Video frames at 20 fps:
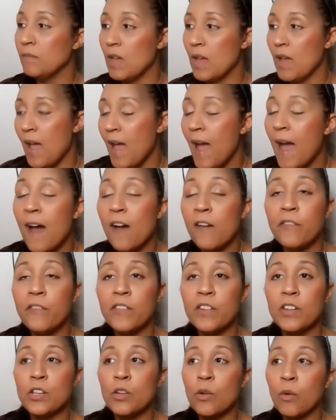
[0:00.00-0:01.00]
have
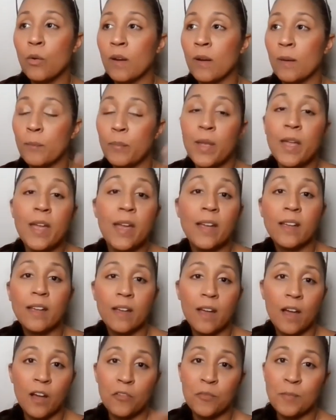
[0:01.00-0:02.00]
your
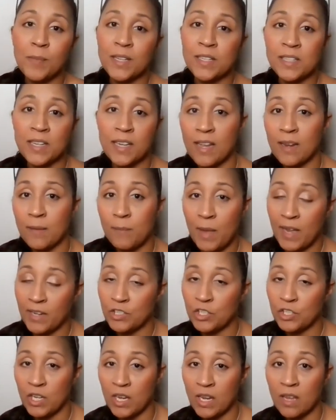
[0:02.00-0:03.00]
pick of mixing and
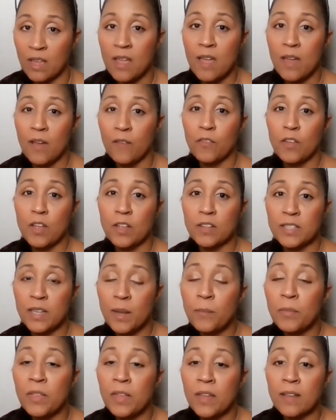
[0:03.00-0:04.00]
matching
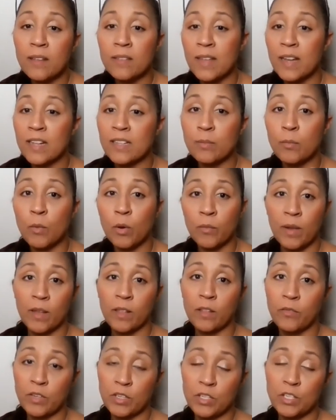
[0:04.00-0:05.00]
something that's more
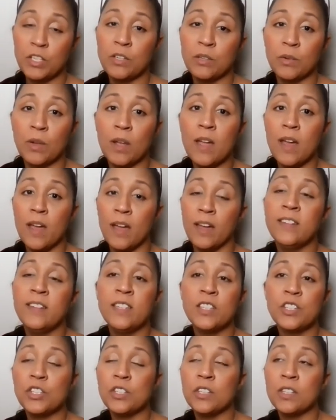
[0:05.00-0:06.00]
relevant to you.
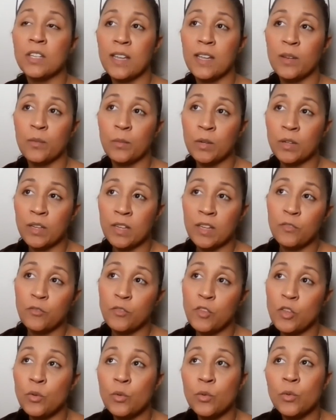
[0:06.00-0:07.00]
Additionally, it will give
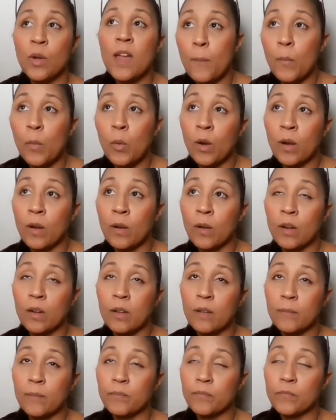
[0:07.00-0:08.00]
you more
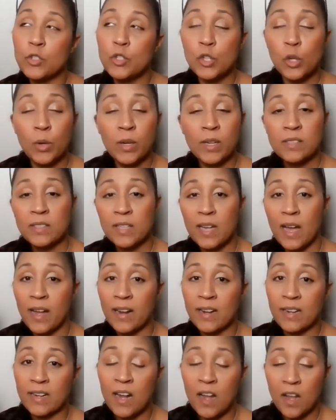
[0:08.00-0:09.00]
choice
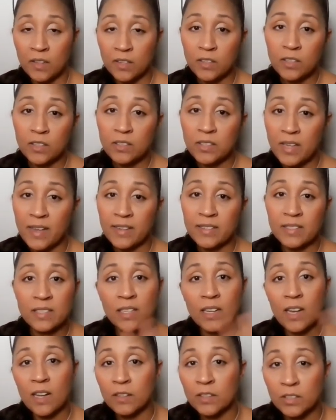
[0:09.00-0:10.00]
on colors, as the
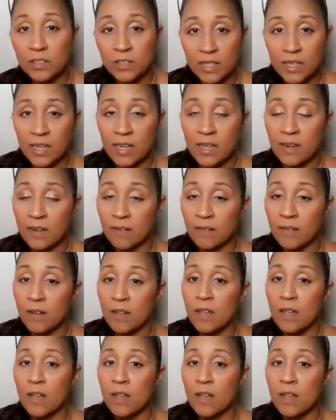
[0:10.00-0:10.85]
colors in